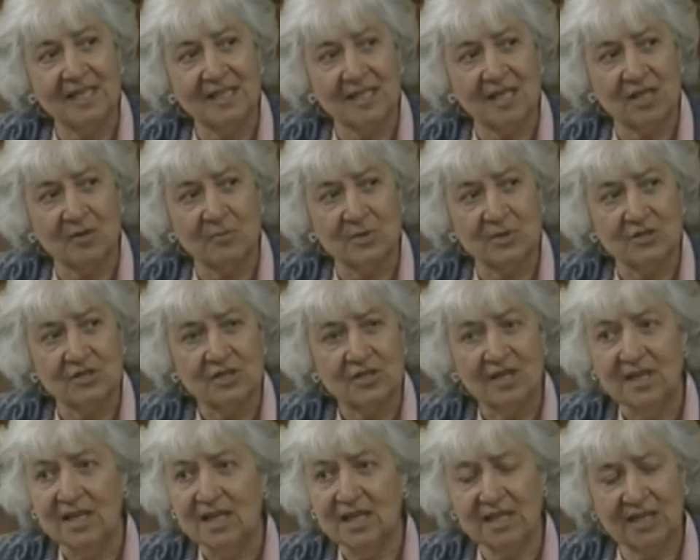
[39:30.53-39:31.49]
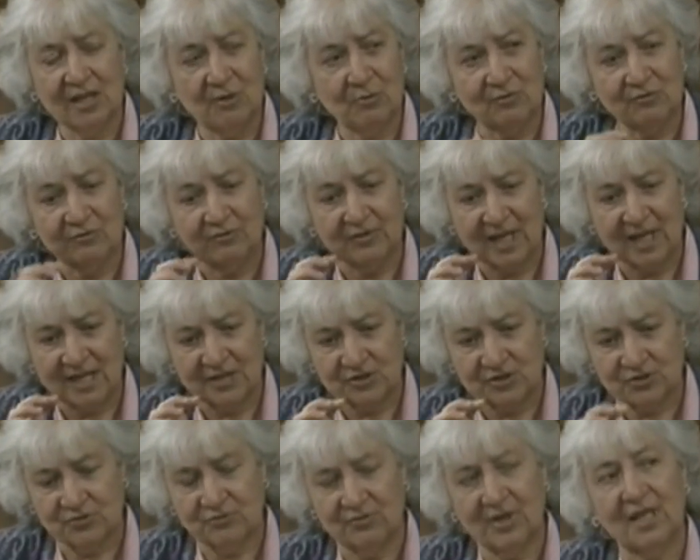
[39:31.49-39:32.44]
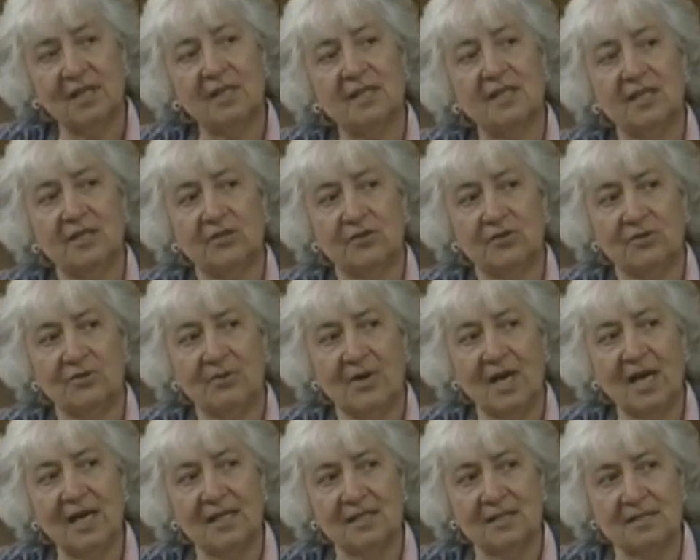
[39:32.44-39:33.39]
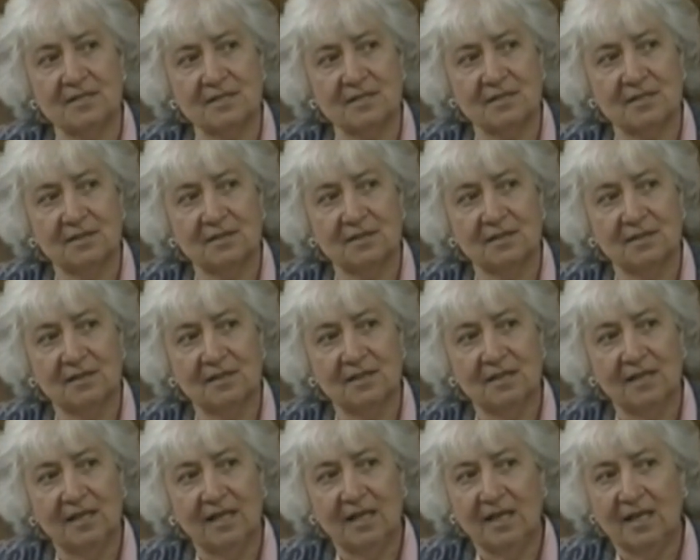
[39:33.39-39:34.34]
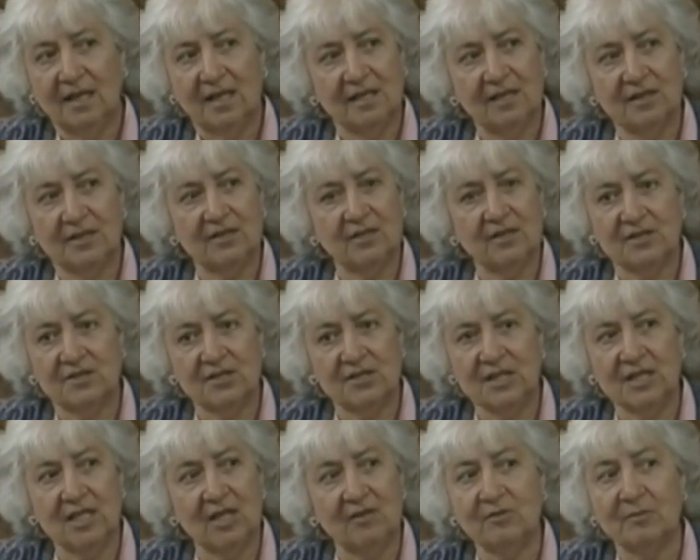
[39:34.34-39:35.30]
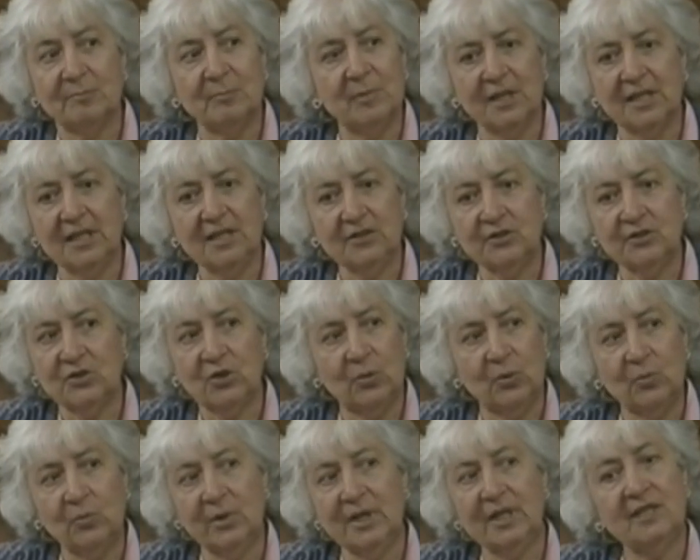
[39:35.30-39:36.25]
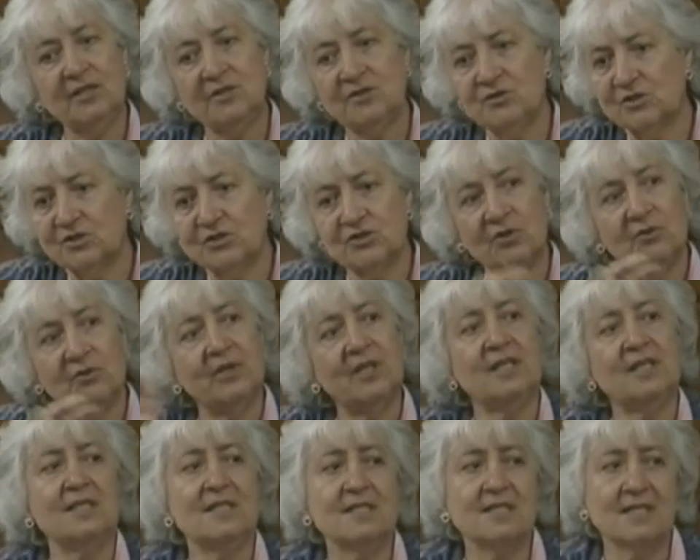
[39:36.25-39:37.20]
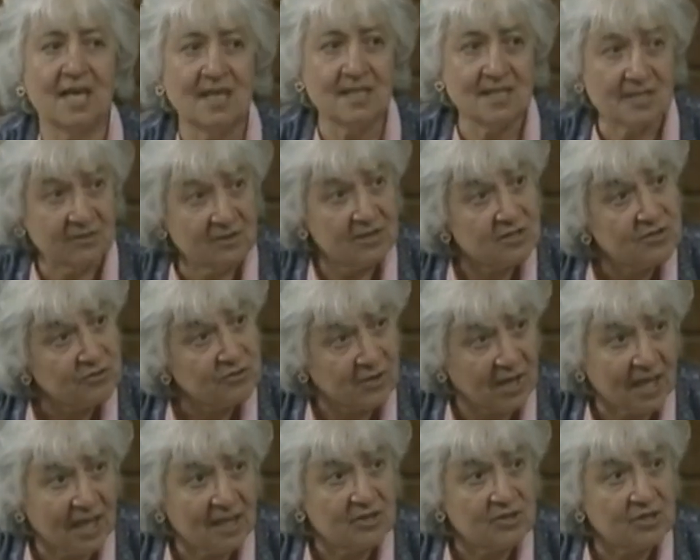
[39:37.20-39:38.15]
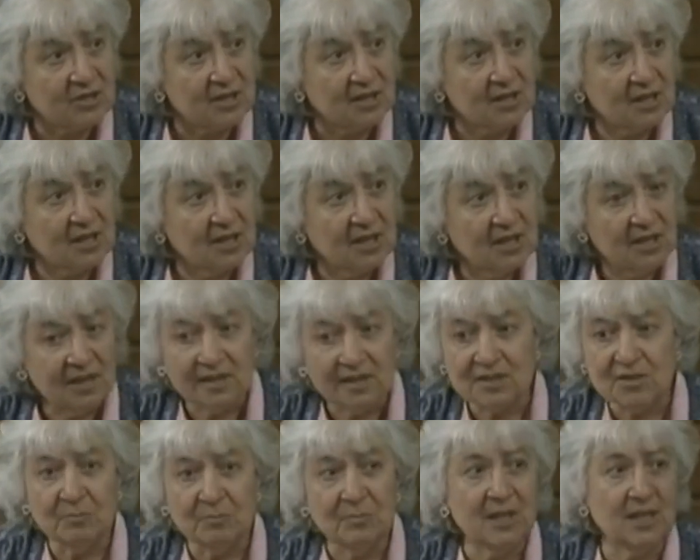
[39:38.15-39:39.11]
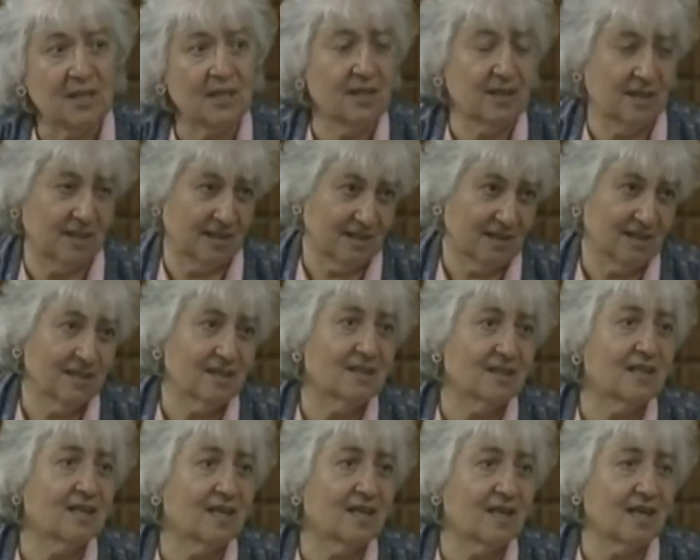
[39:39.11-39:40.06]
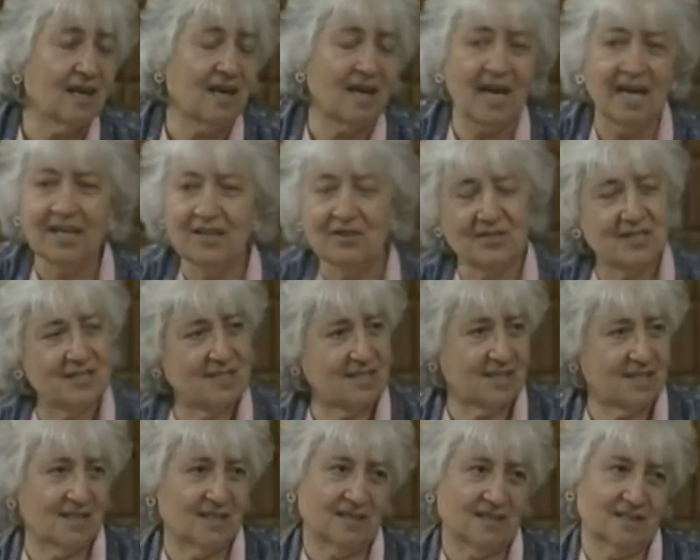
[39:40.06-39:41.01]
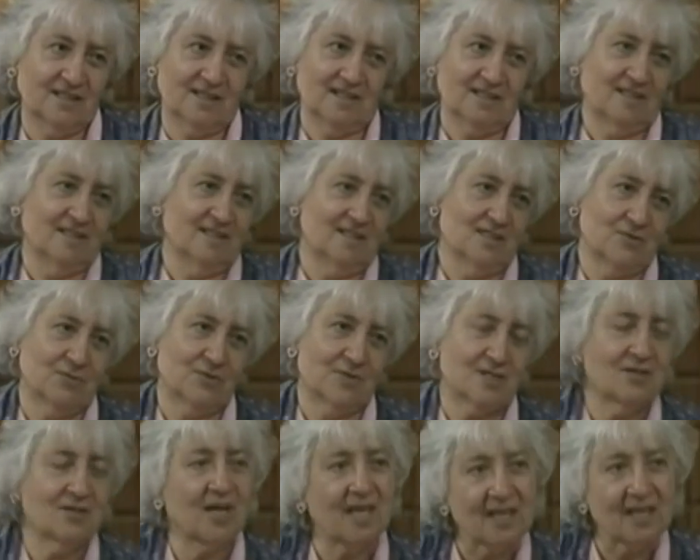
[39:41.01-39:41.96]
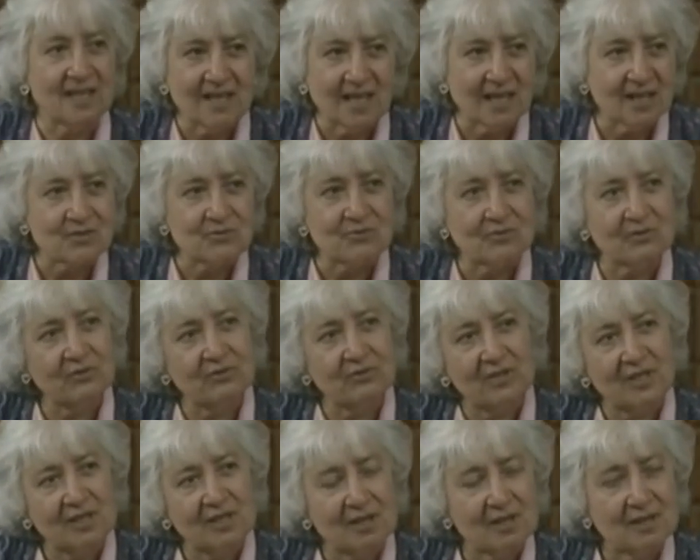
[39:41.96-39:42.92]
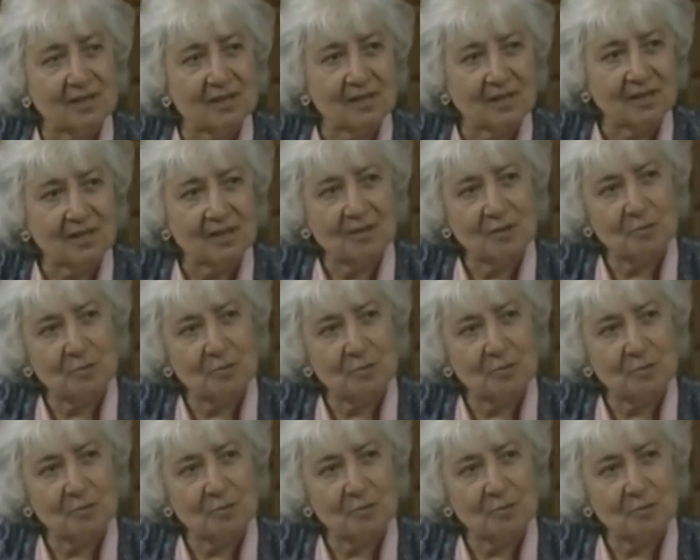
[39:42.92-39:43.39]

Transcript: damage. They were flashed directly in her eyes. Hmm. She never blinked, nor winked, nor showed any signs of distraction. To me, I could see clearly this was not. Well, you must have thing. felt you must